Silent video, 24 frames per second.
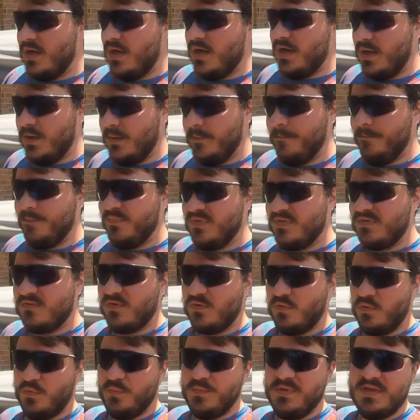Um,
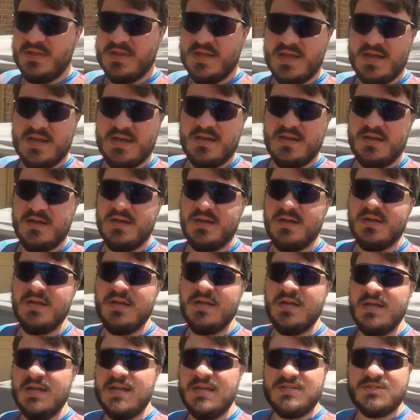told me that uh,
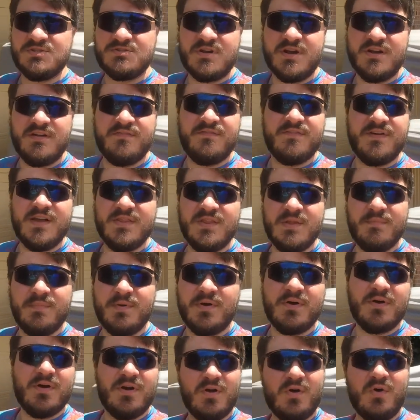he's trying to find the
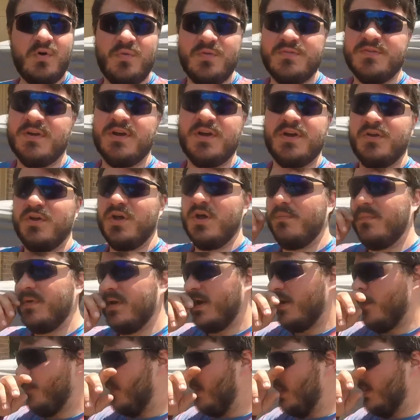bar to hold the target on,
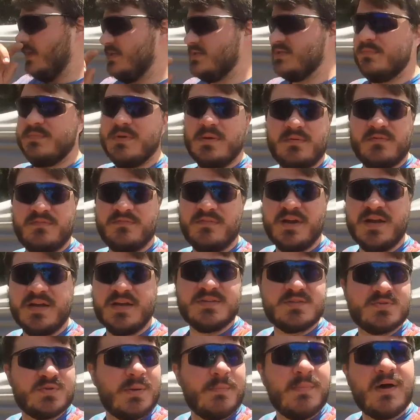but I don't think he's going to be able to
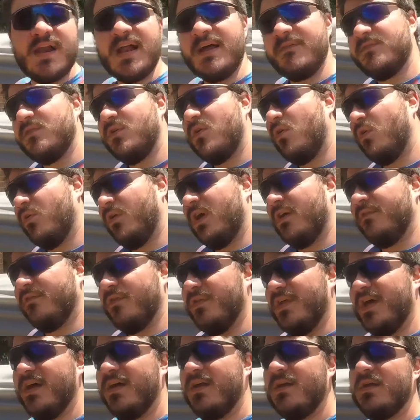find it, so I might have to hold
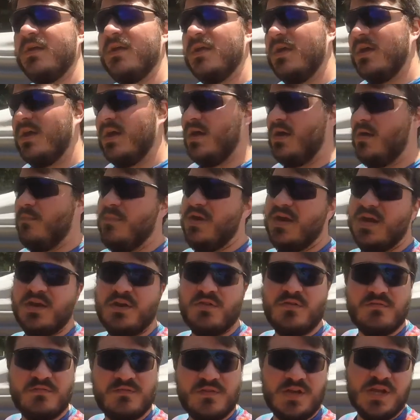off on that, uh, make
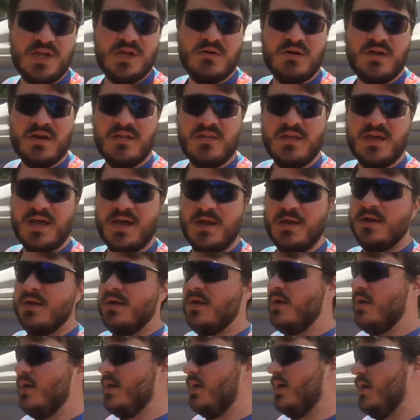another video out of that,
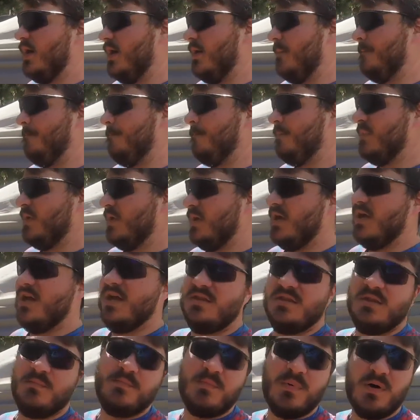um,
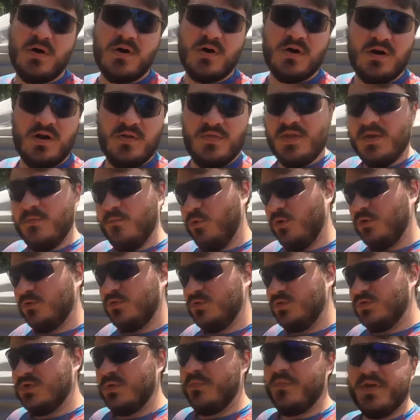get the bar, and then we'll
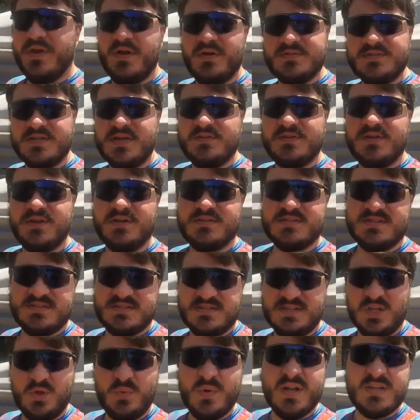do something else out there. It's a
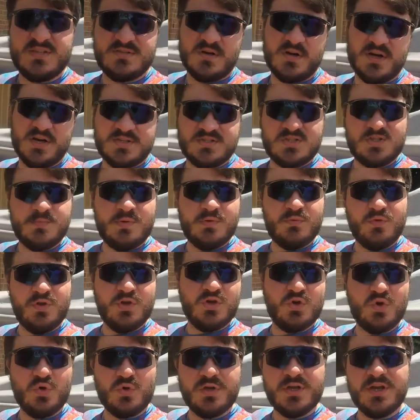silhouette target, so it'd be
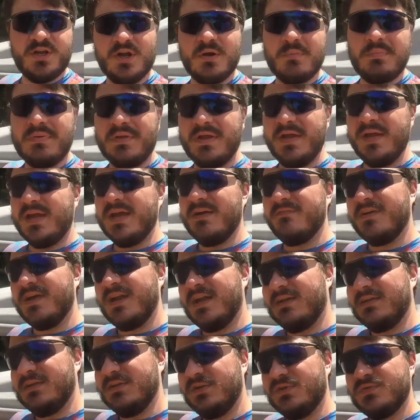really cool to hear it plank. I've
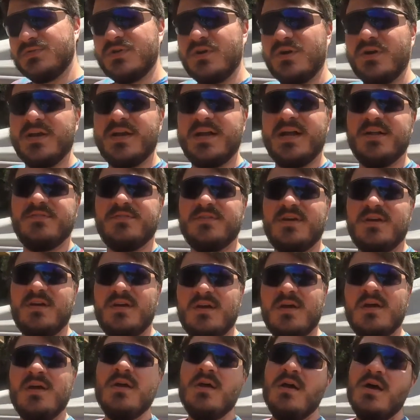got a little target out
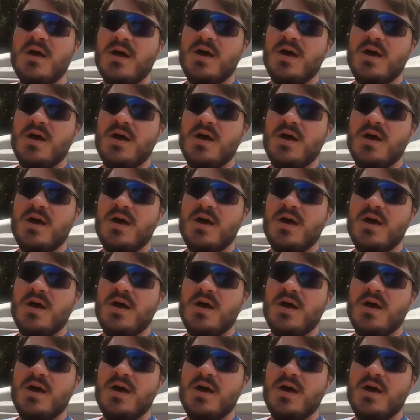there.